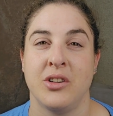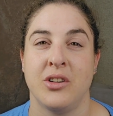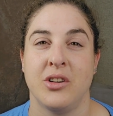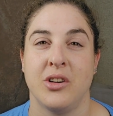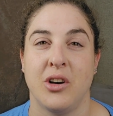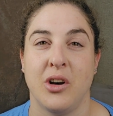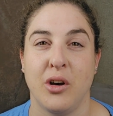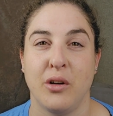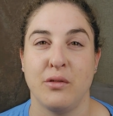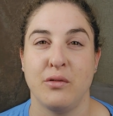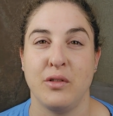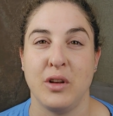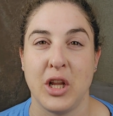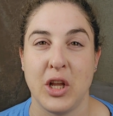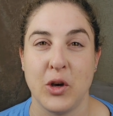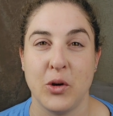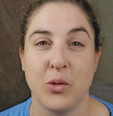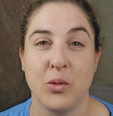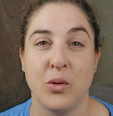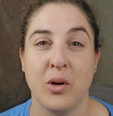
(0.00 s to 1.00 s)
of
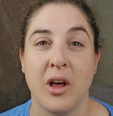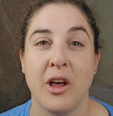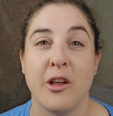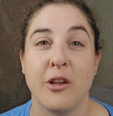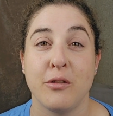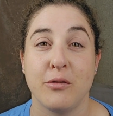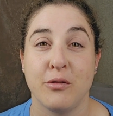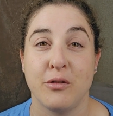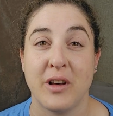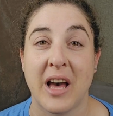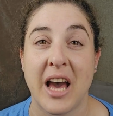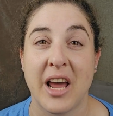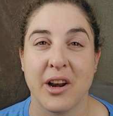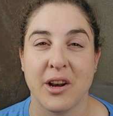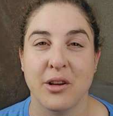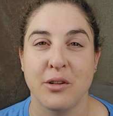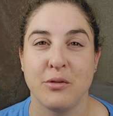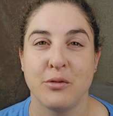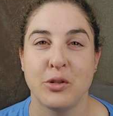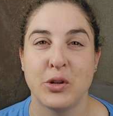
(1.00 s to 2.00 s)
new
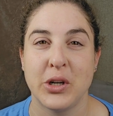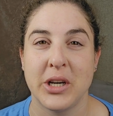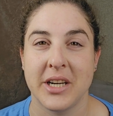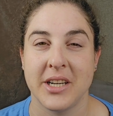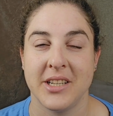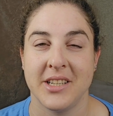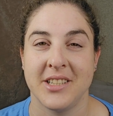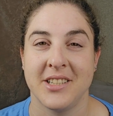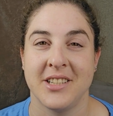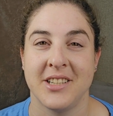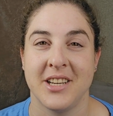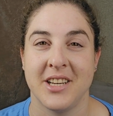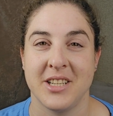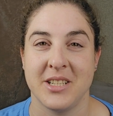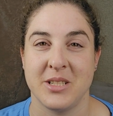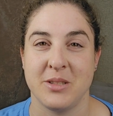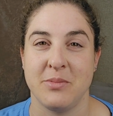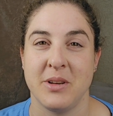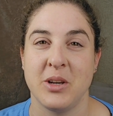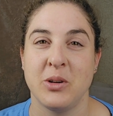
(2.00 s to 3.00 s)
werkwoorde,
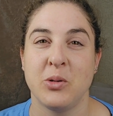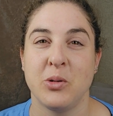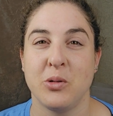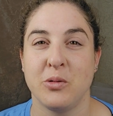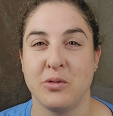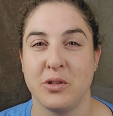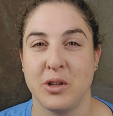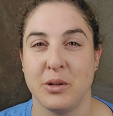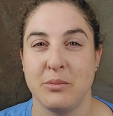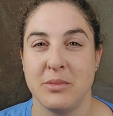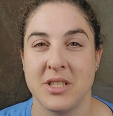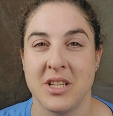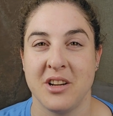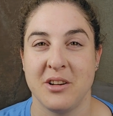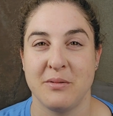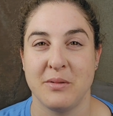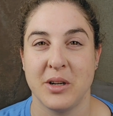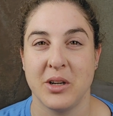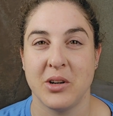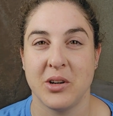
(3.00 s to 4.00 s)
as we call verbs in
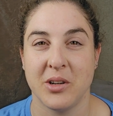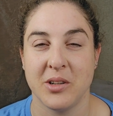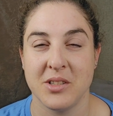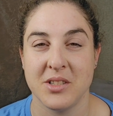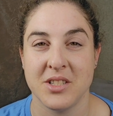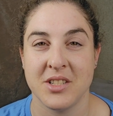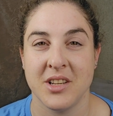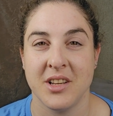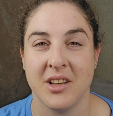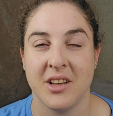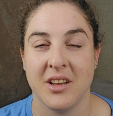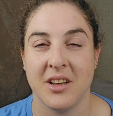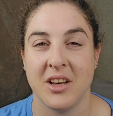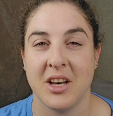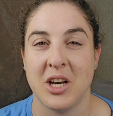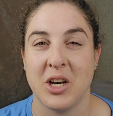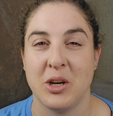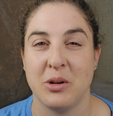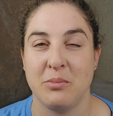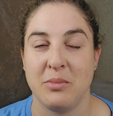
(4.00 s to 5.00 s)
Afrikaans.
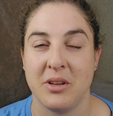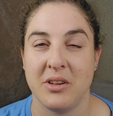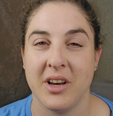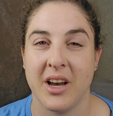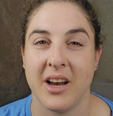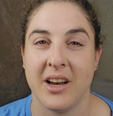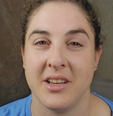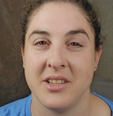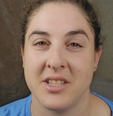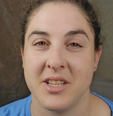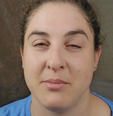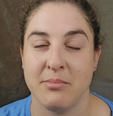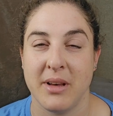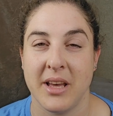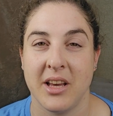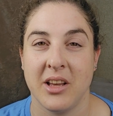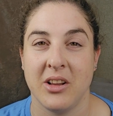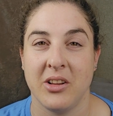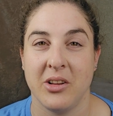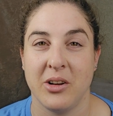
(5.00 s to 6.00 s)
I hope you guys can make
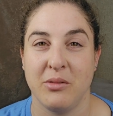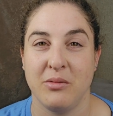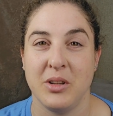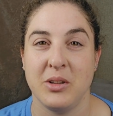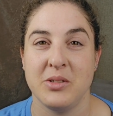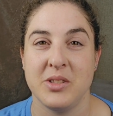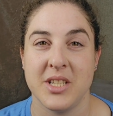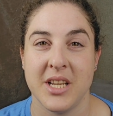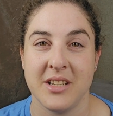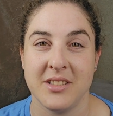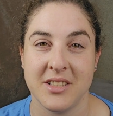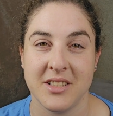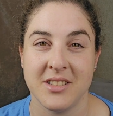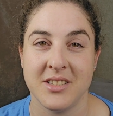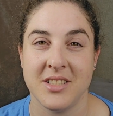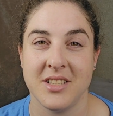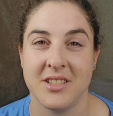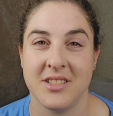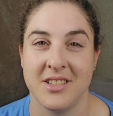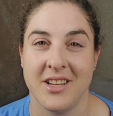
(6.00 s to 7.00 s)
a lot of new
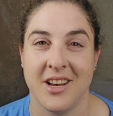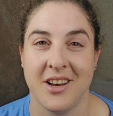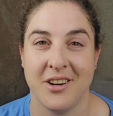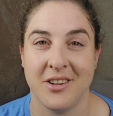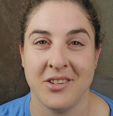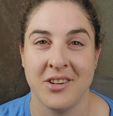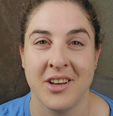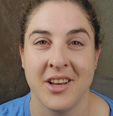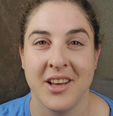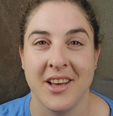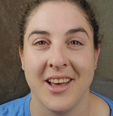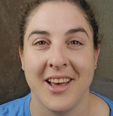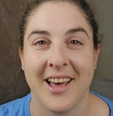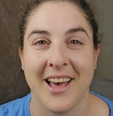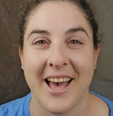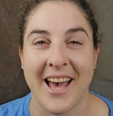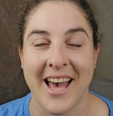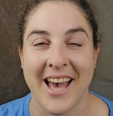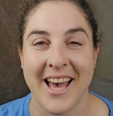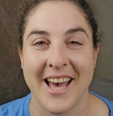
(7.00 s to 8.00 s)
sentences now,
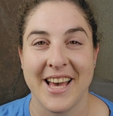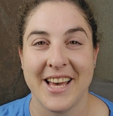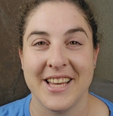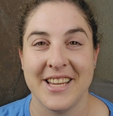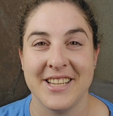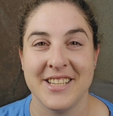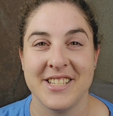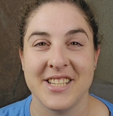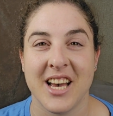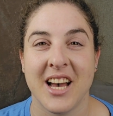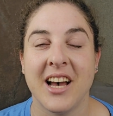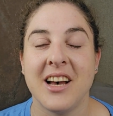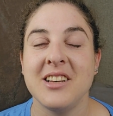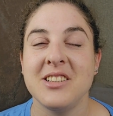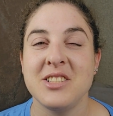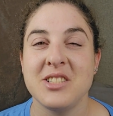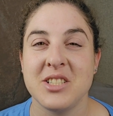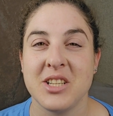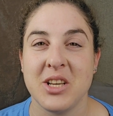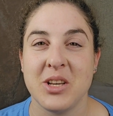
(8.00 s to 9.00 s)
and I'll
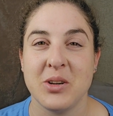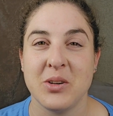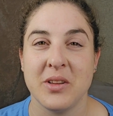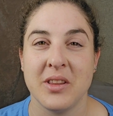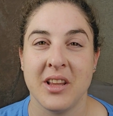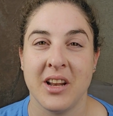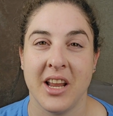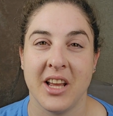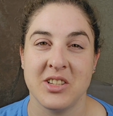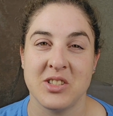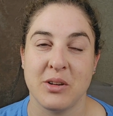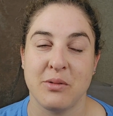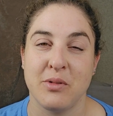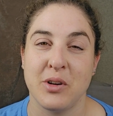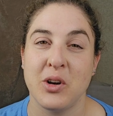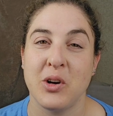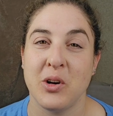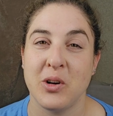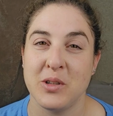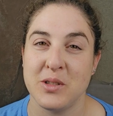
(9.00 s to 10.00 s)
see you in the next
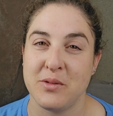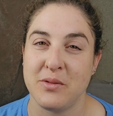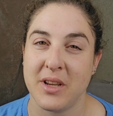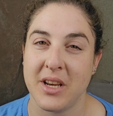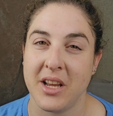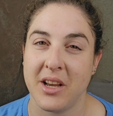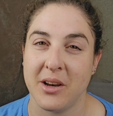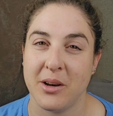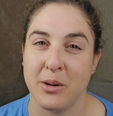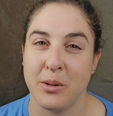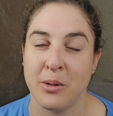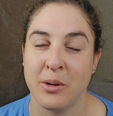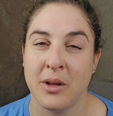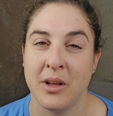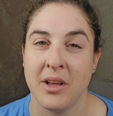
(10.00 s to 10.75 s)
Afrikaans video.